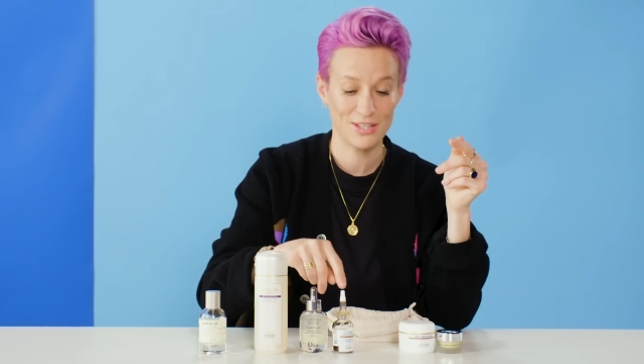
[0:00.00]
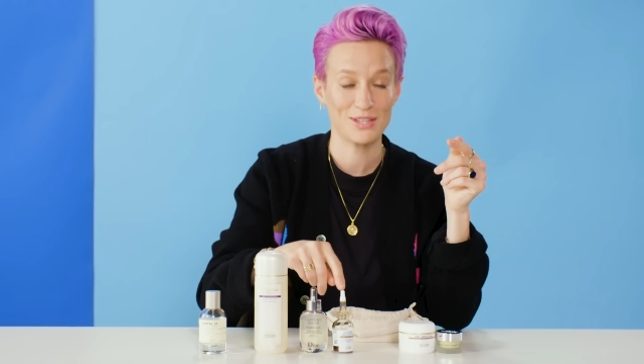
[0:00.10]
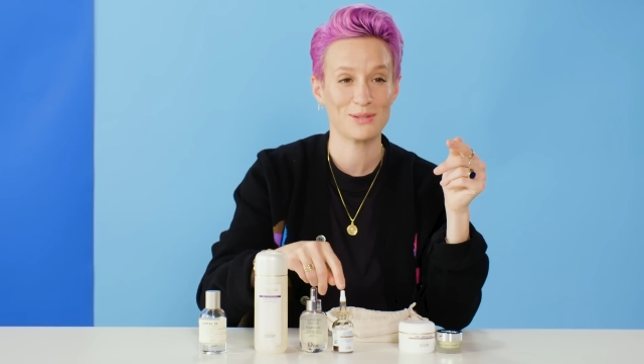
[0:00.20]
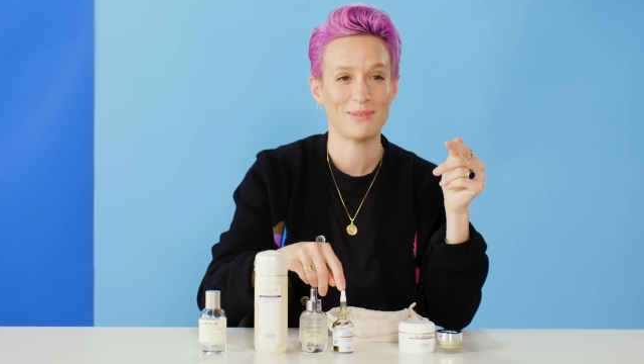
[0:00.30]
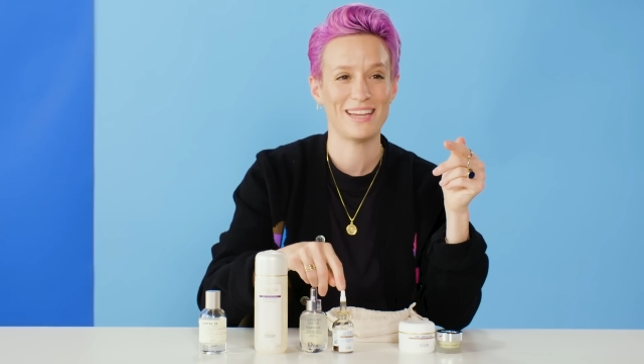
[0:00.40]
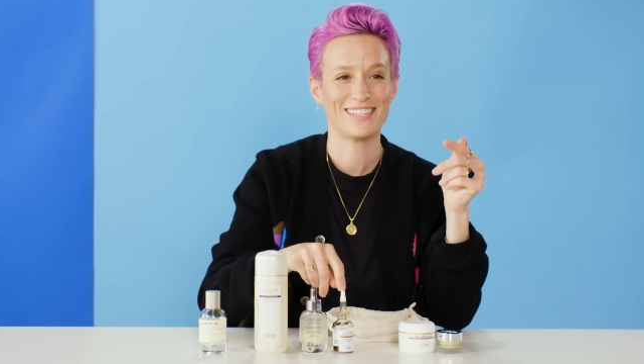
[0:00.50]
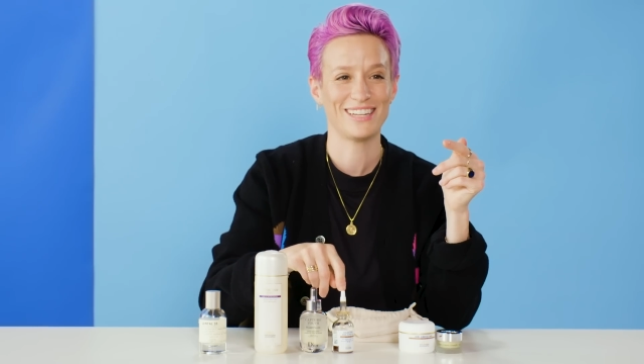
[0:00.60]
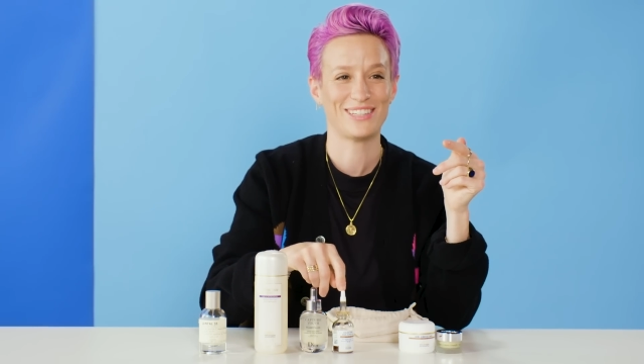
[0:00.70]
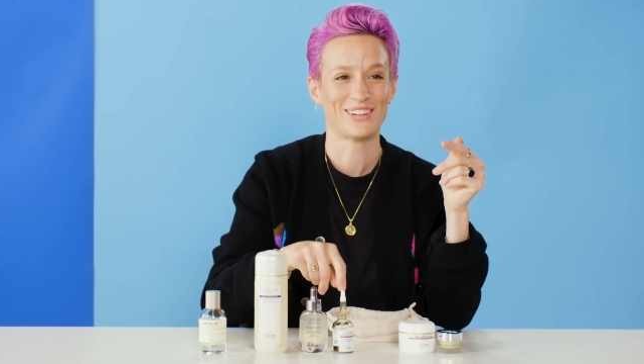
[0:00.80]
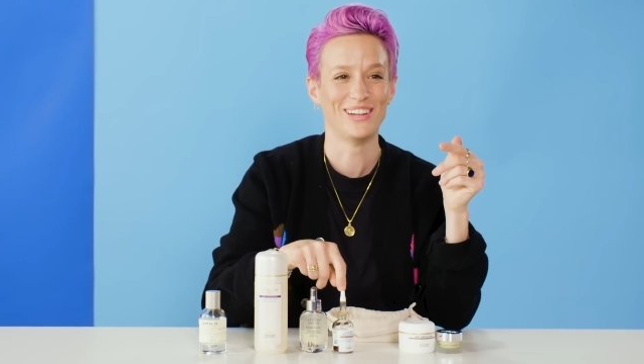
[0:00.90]
This is
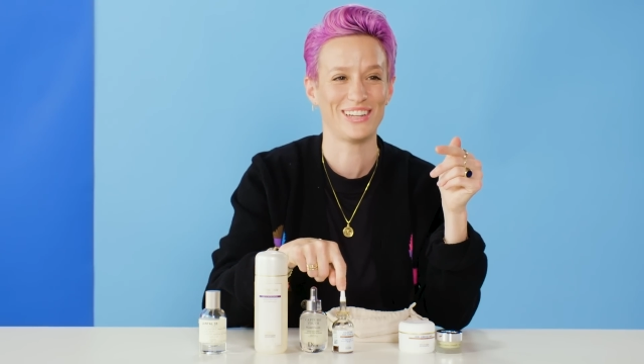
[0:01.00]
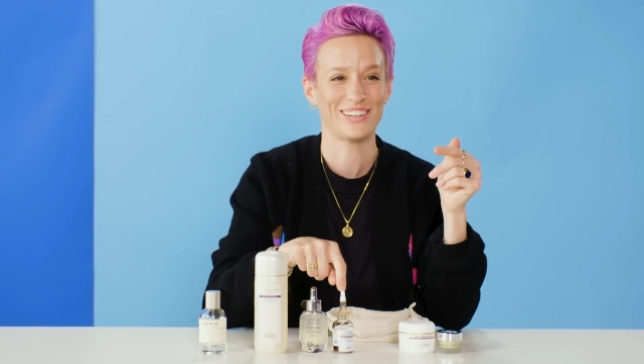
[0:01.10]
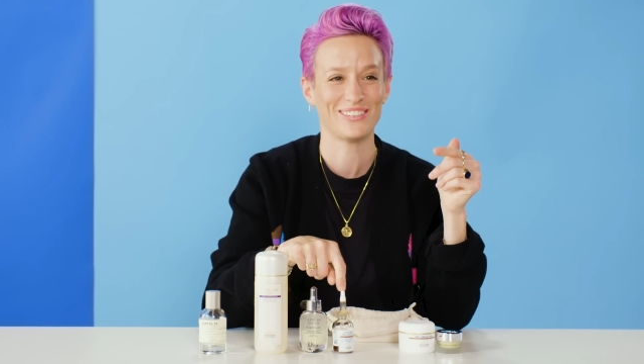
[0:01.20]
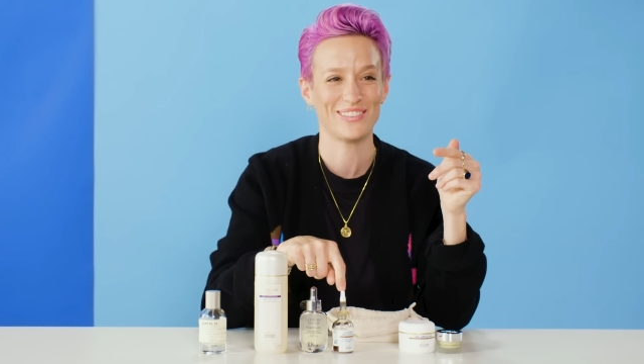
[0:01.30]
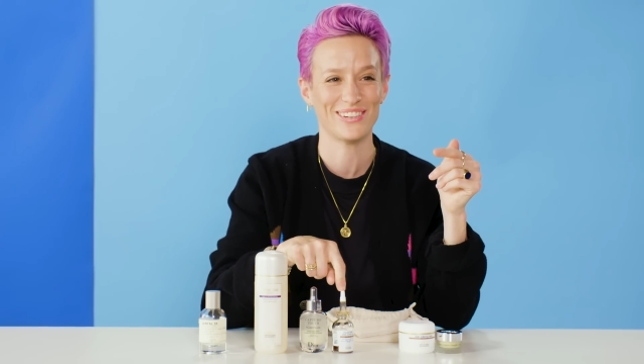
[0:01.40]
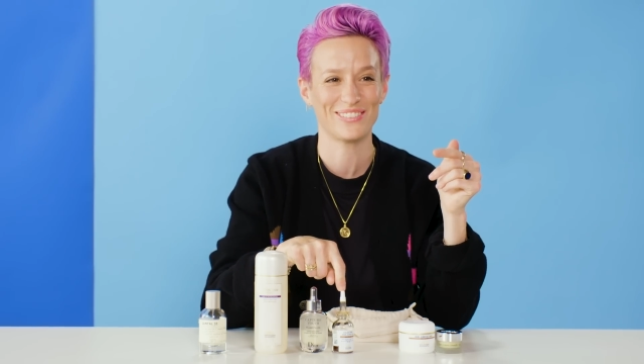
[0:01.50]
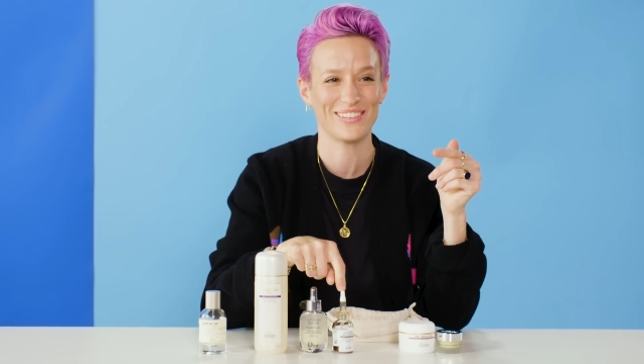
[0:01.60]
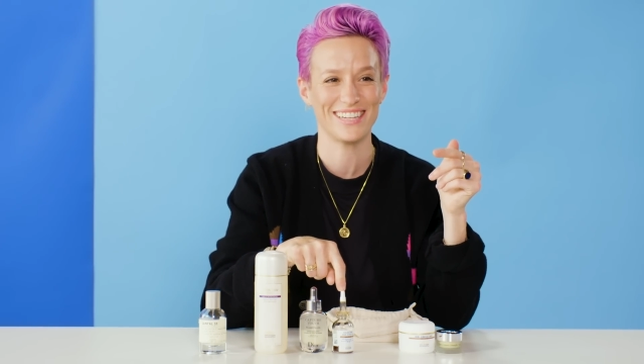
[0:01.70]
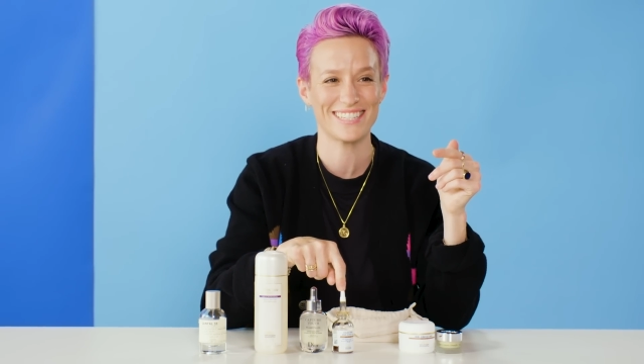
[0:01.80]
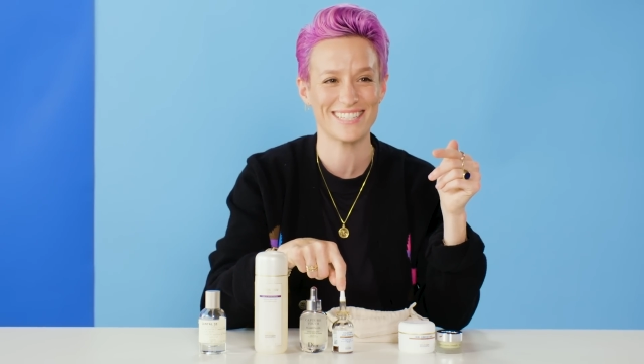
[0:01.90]
amazing, it's really good for your
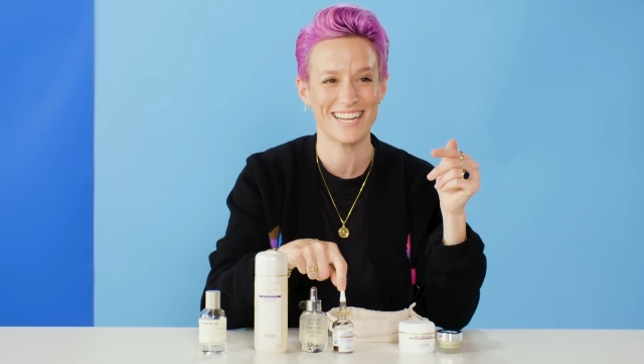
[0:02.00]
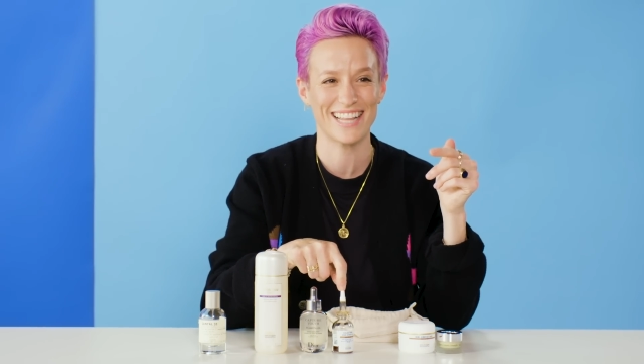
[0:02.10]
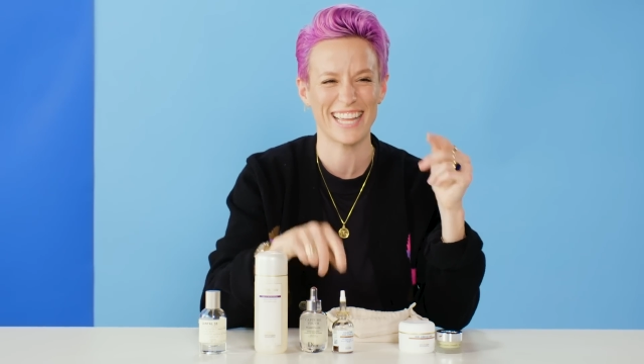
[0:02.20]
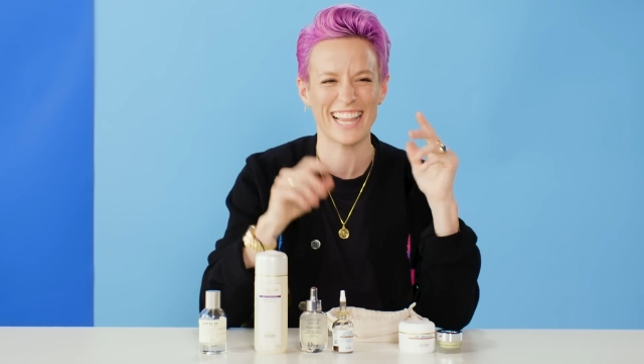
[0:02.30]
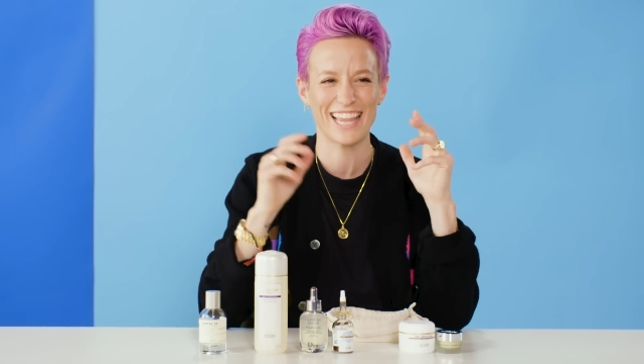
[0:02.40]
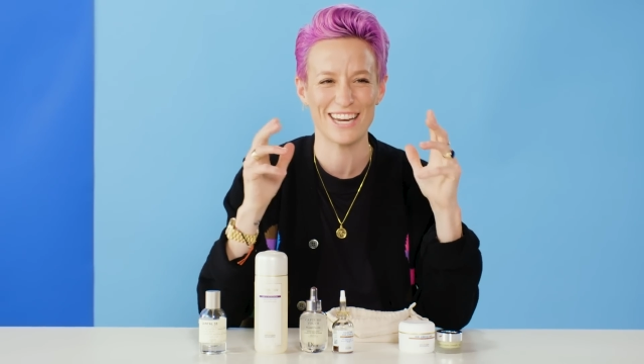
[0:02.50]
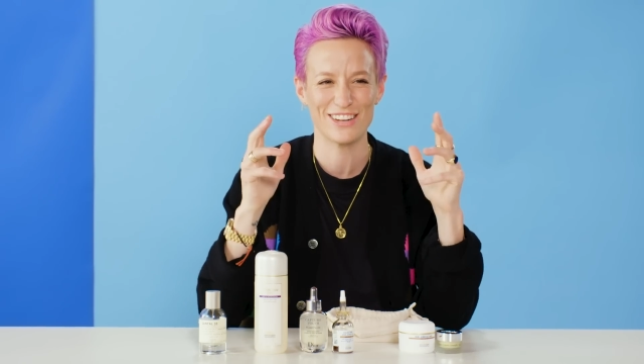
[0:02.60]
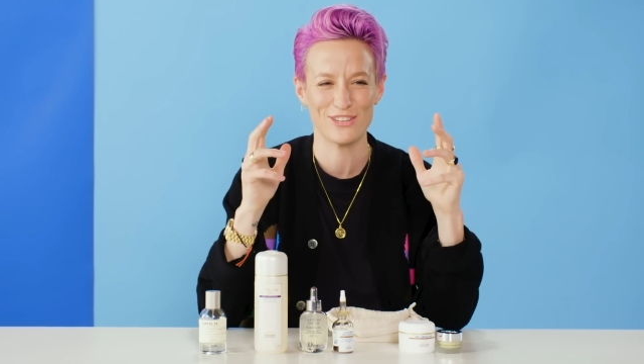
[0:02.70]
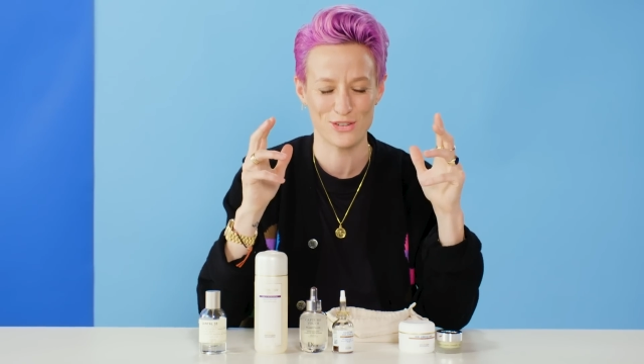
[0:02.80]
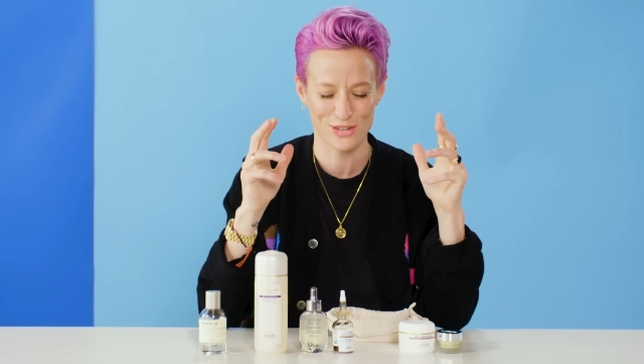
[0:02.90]
face. It's got like a lot
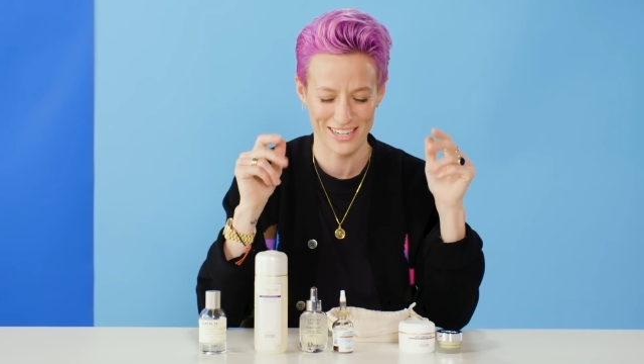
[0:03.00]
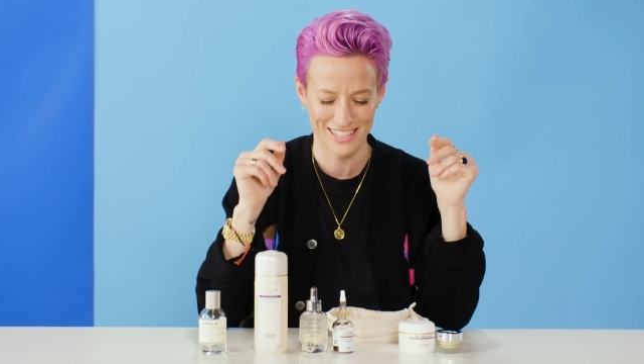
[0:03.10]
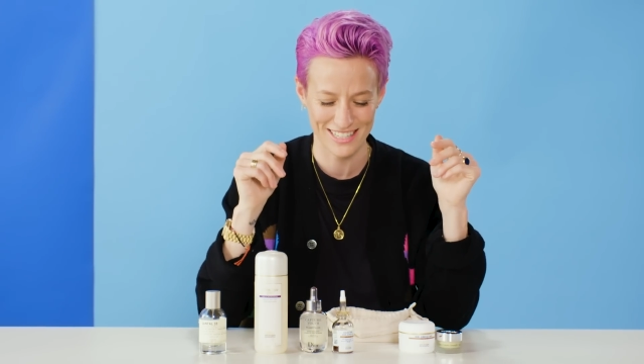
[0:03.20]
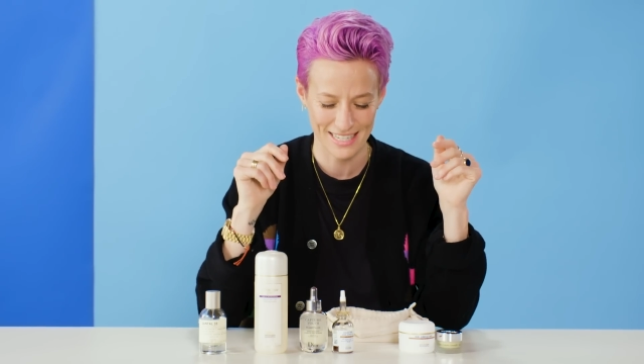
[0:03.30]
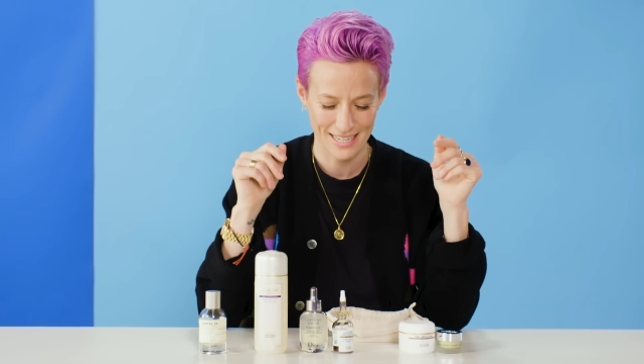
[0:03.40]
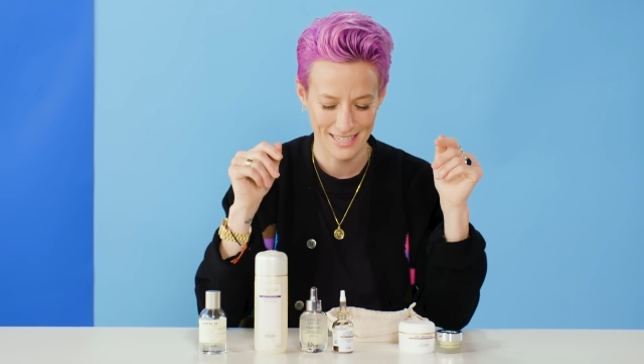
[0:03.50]
of nutrients.